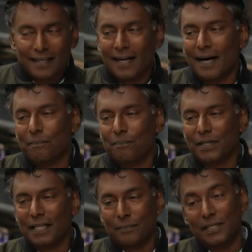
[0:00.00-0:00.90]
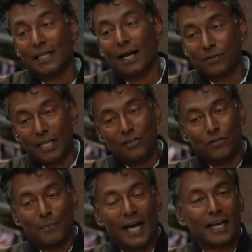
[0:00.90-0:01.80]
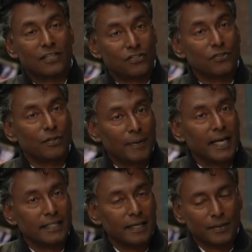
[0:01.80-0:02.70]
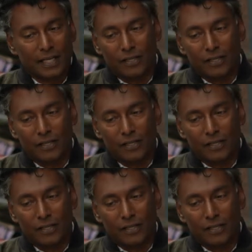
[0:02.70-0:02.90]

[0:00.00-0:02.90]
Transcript: Uh, but let me now take you back to the pandemic.